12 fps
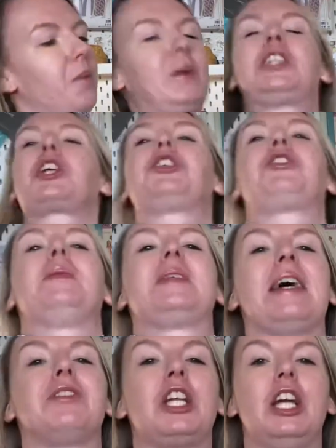we took a trip
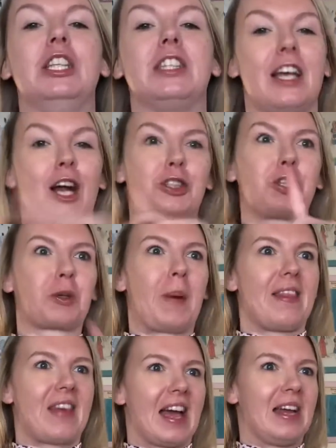down to London. I'll talk
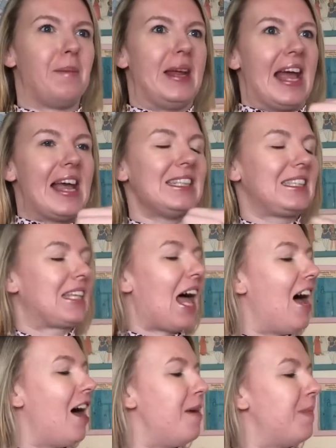about that in a minute.
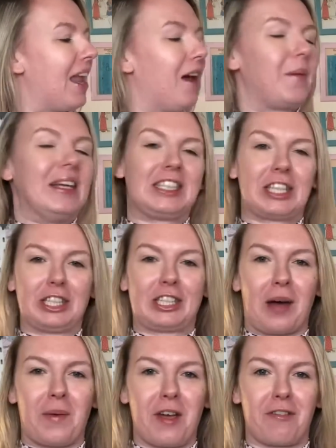And I went to the
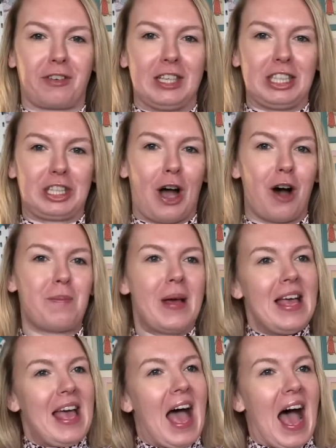Sew Over It shop
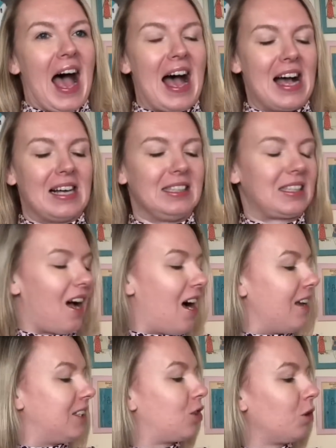and
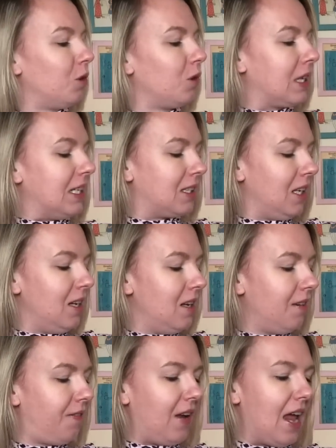I saw this
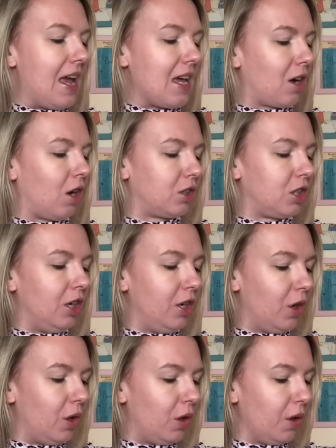lovely cotton
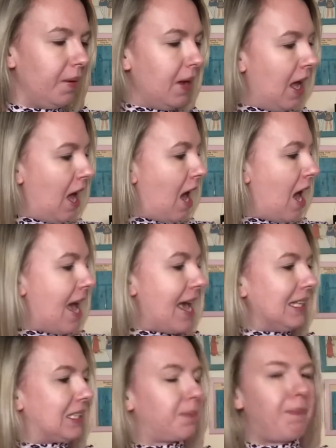lawn.
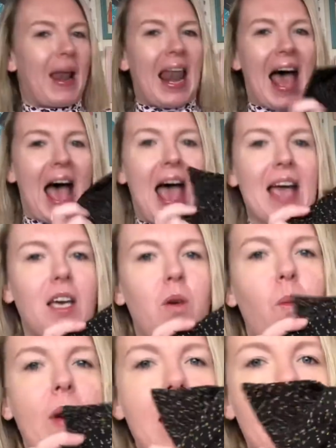It's black
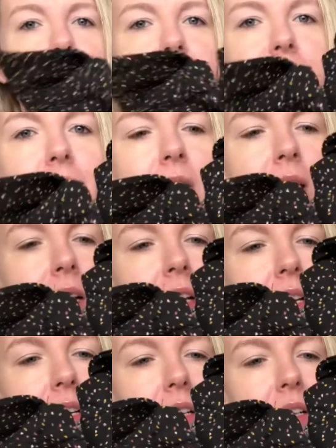with
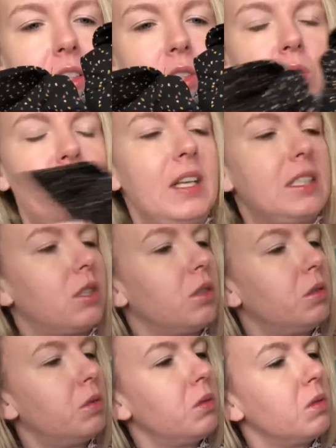sort of
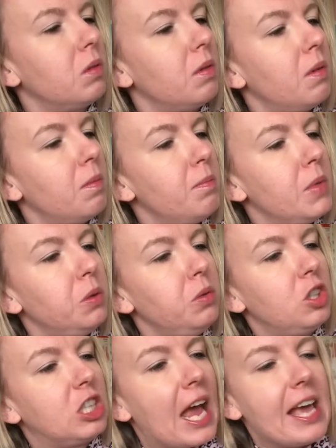little
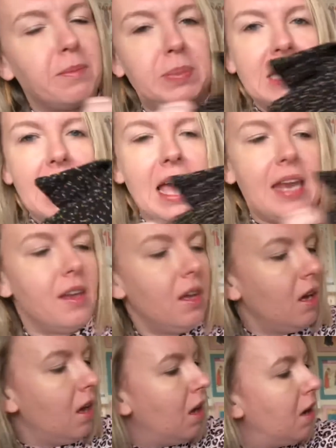moon shapes in,
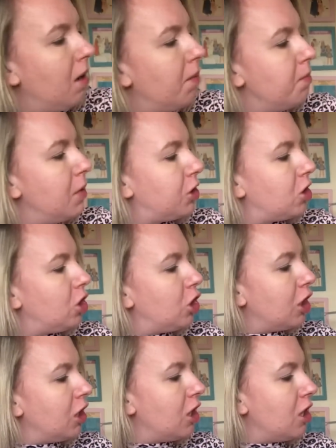
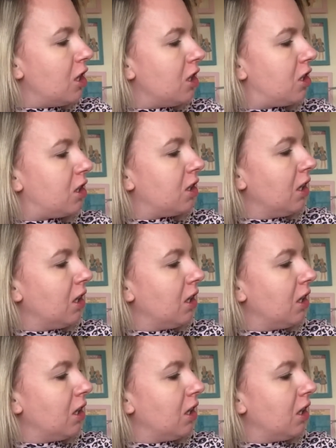mustard,